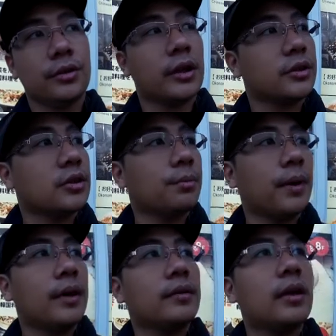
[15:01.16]
at
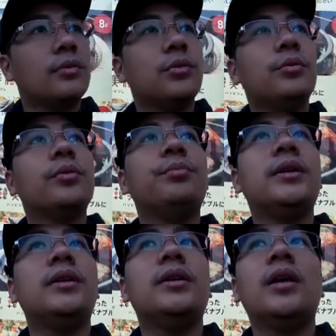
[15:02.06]
Japan, and we will
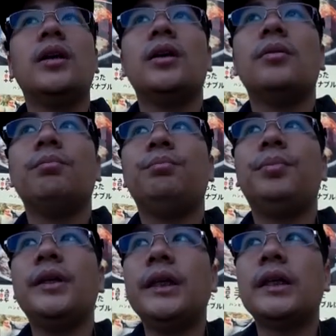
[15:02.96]
be
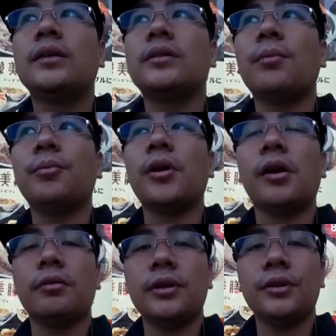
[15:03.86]
bidding
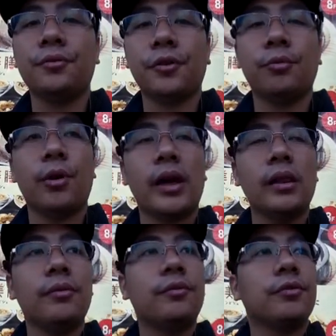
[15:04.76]
temporary
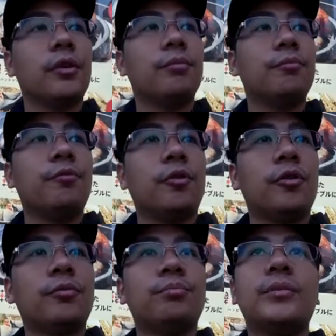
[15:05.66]
farewell
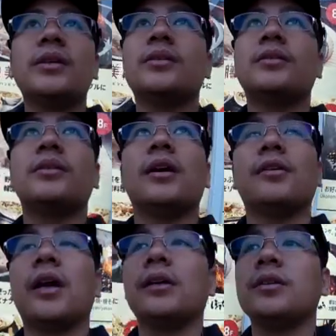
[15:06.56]
from this
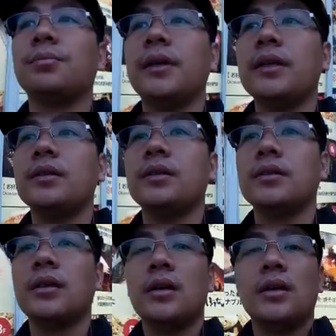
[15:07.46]
area, this place
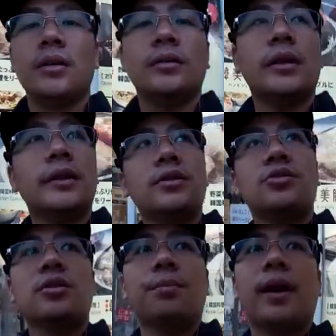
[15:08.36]
that is
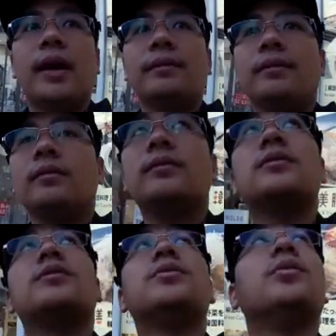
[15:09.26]
Japan.
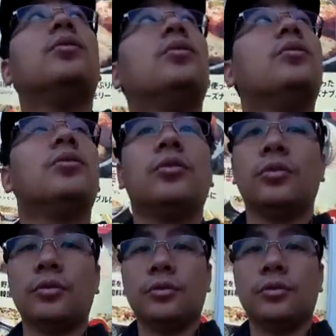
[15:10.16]
So